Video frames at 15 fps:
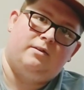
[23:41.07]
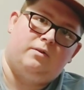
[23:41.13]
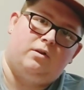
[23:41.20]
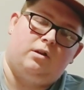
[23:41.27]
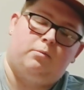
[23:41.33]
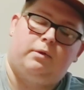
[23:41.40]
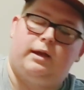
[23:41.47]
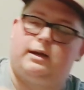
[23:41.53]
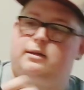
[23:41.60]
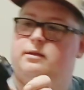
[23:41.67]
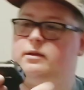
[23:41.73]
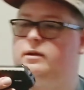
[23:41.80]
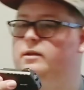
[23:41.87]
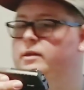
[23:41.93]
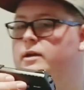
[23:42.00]
on the back of the
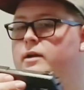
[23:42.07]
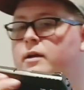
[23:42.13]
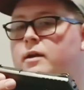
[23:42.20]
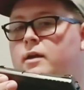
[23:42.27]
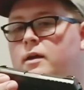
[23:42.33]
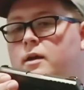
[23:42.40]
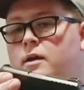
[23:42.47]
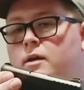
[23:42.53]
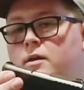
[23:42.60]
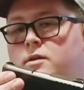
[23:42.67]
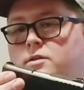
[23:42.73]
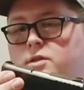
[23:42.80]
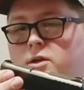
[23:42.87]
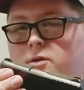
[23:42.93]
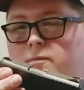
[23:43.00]
gun there.
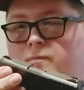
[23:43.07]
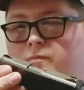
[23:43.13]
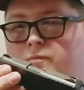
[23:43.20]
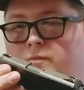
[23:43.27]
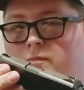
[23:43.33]
So